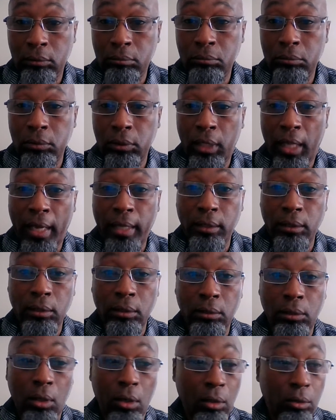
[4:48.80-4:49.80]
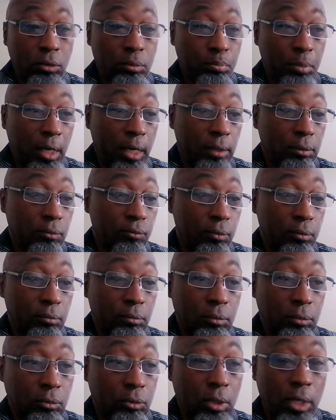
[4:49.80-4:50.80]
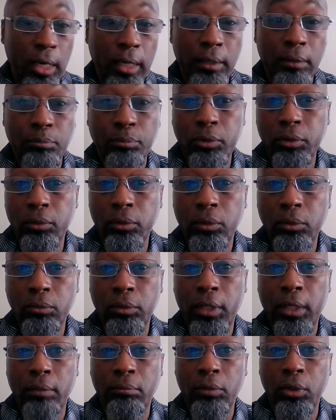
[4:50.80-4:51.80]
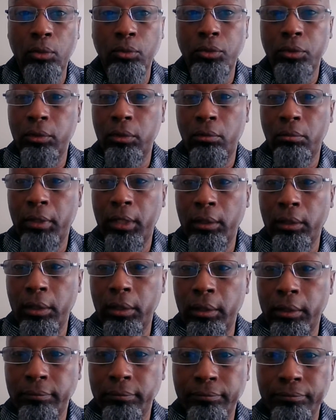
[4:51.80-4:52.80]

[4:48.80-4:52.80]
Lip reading: light and dark spots from where I didn't put no damn lotion on my leg.